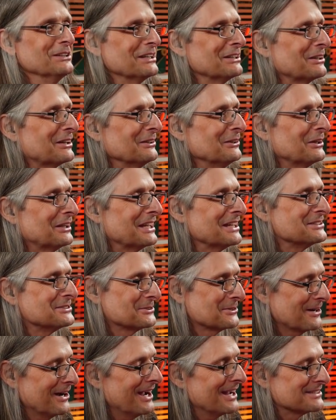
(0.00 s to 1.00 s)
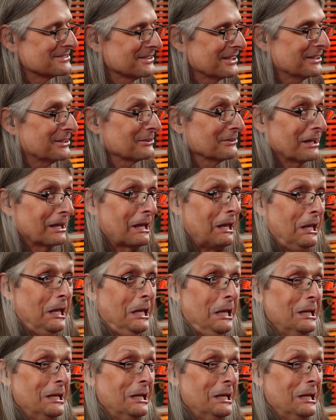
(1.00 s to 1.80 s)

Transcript: I should have been looking in your eyes, like you're like.